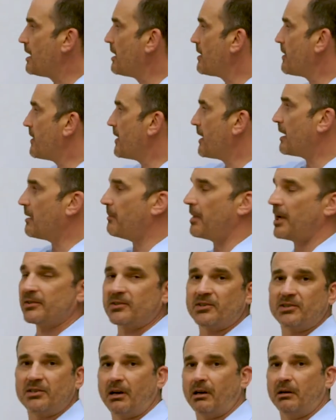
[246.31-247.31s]
Think about
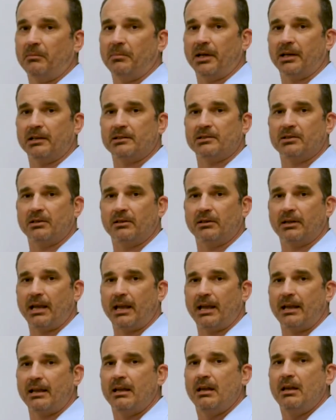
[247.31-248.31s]
Starbucks,
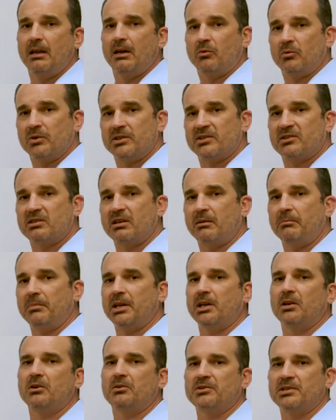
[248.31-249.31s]
okay? When
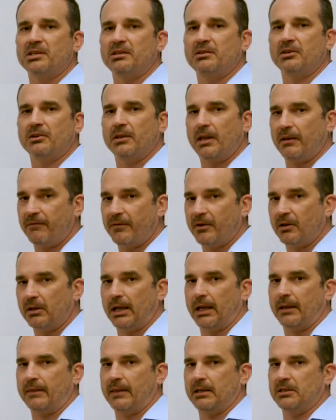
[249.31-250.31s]
somebody goes in there, they feel
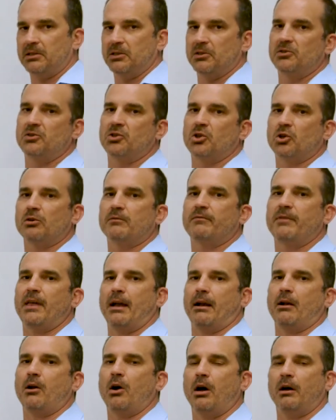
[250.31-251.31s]
like they deserve
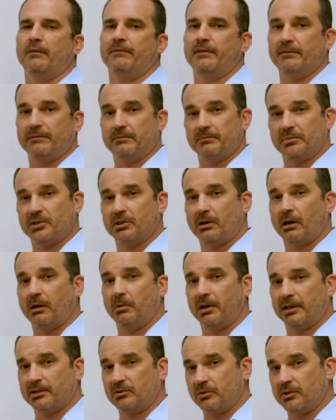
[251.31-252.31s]
that coffee from
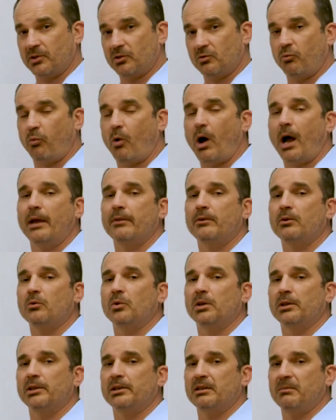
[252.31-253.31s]
Starbucks, which is why they're
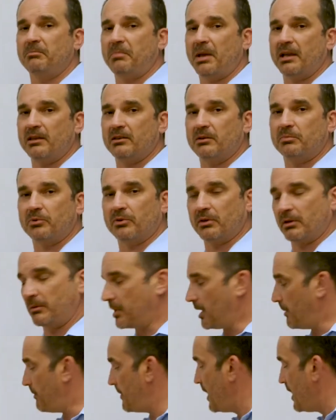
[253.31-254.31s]
willing to pay the
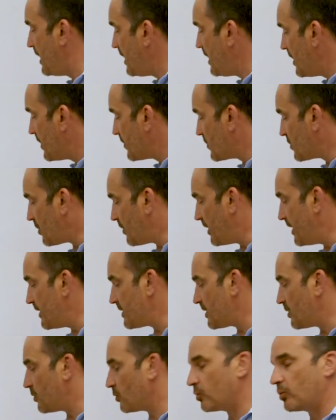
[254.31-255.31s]
premium. So is
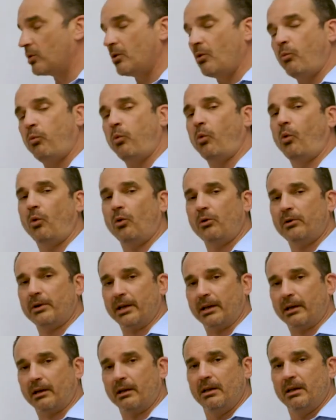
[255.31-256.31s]
it
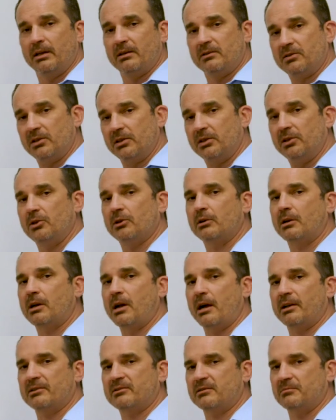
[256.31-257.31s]
rewarding to your
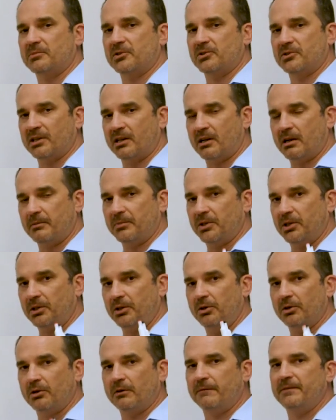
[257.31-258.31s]
customers to come to
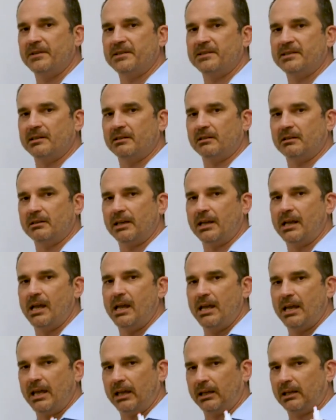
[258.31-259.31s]
your facility
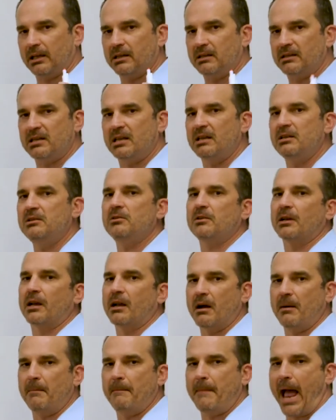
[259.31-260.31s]
and continue to
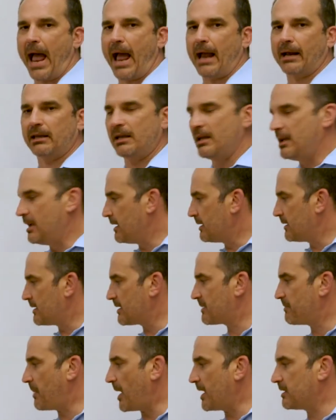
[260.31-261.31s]
come back
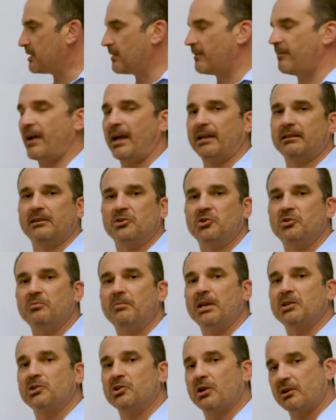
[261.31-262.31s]
despite the fact that you
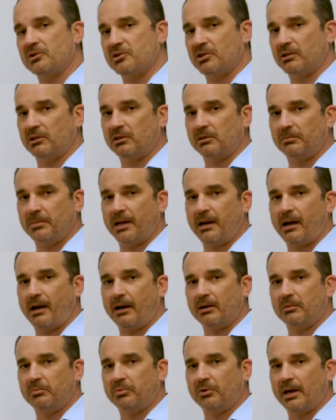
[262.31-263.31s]
may charge a little bit
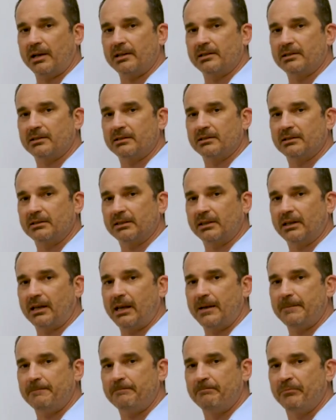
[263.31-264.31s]
higher price,
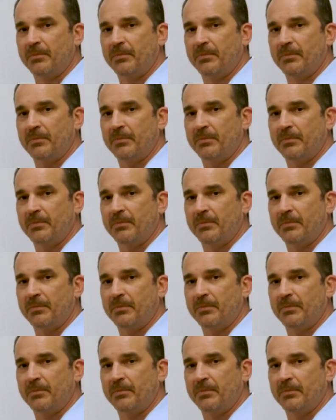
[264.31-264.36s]
okay?